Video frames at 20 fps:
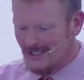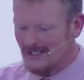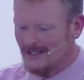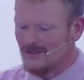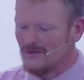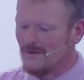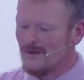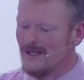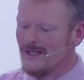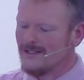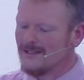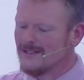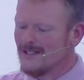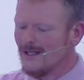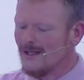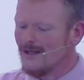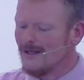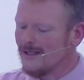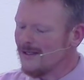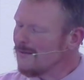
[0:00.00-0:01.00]
at the right
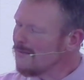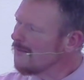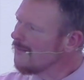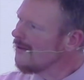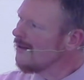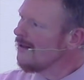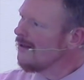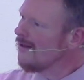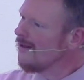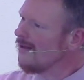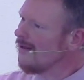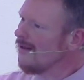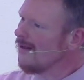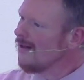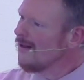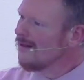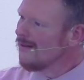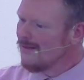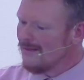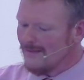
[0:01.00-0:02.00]
time,
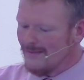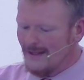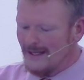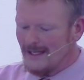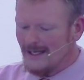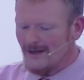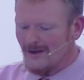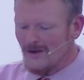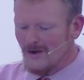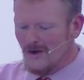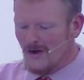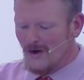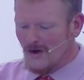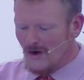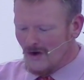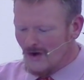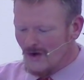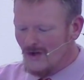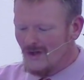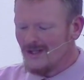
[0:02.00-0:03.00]
that
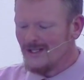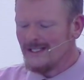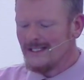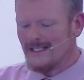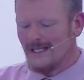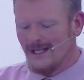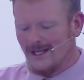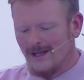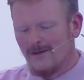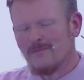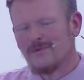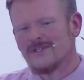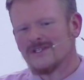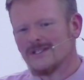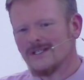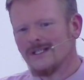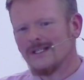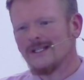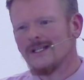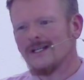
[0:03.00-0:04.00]

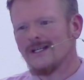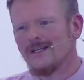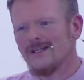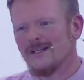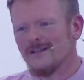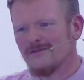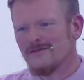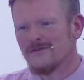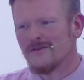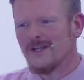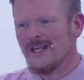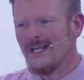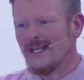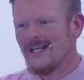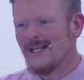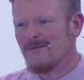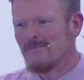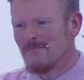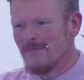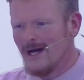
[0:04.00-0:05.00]
all-encompassing love
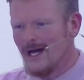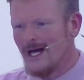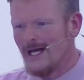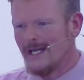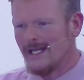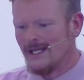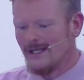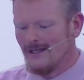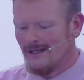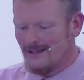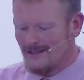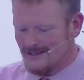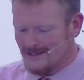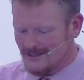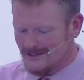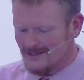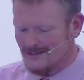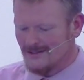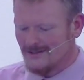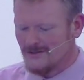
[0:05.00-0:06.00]
can embody
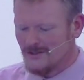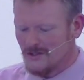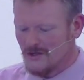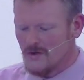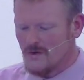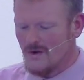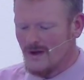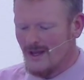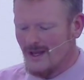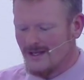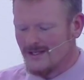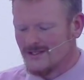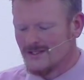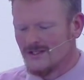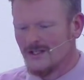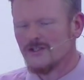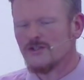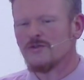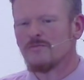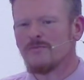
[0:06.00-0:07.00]
us to create
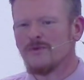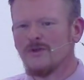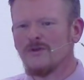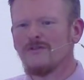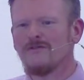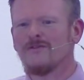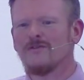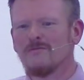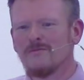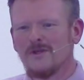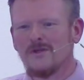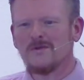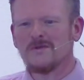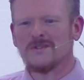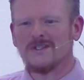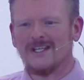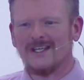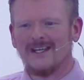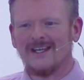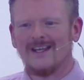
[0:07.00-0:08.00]
such beautiful
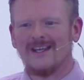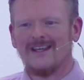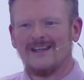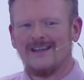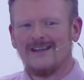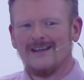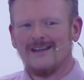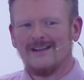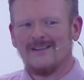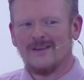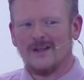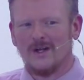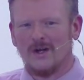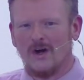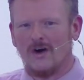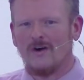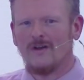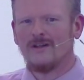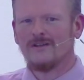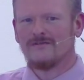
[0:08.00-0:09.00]
music that
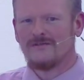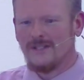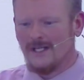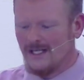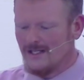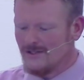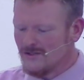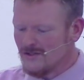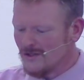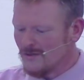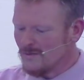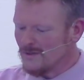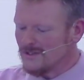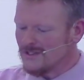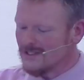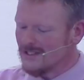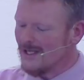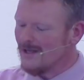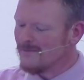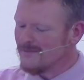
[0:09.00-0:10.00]
all of nature will
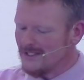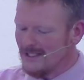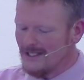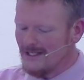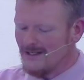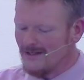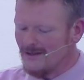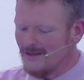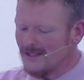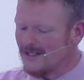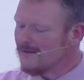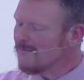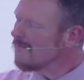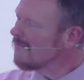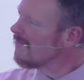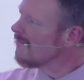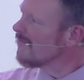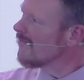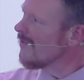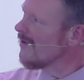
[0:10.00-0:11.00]
stop to hear it.
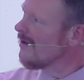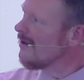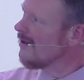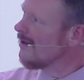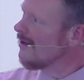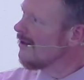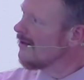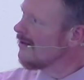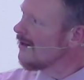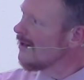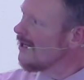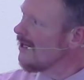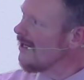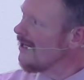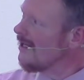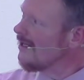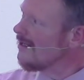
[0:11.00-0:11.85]
The key